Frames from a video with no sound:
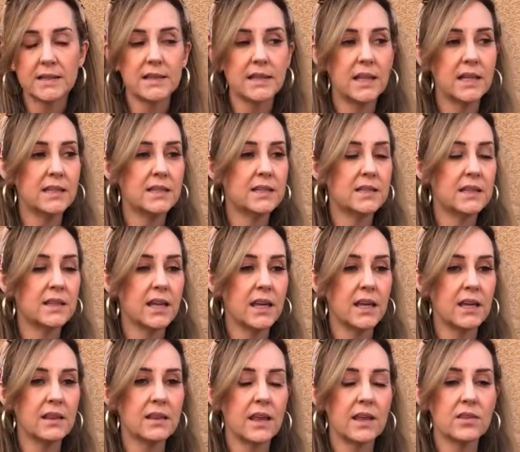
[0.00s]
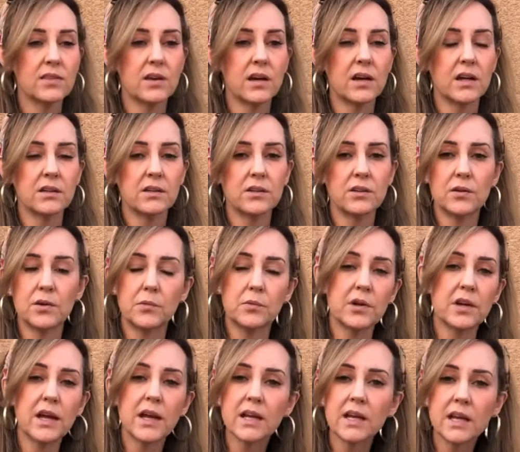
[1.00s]
They, they, they thought, you know, we're
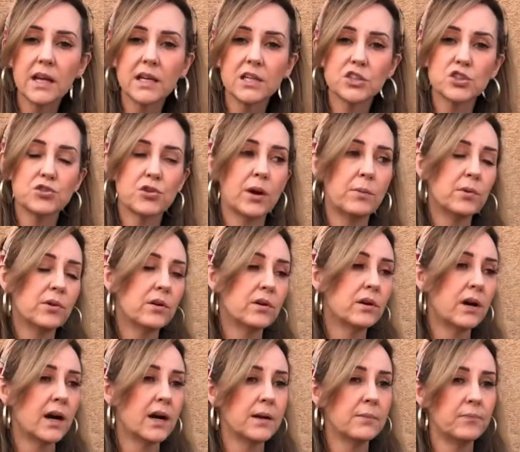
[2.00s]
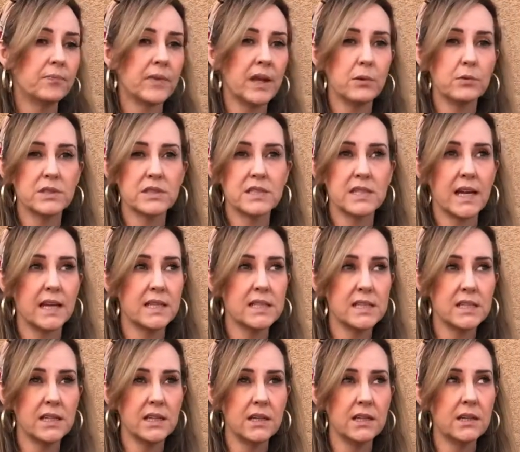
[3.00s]
not going to get in trouble. Um, it was
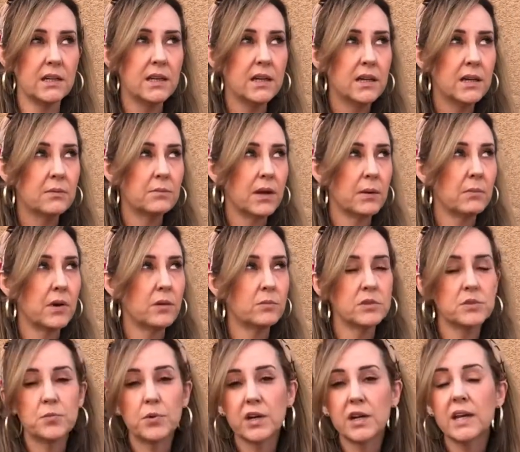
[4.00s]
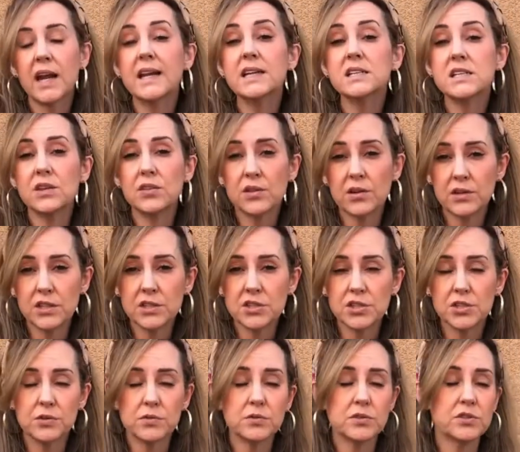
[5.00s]
19, my mom was born in 1932.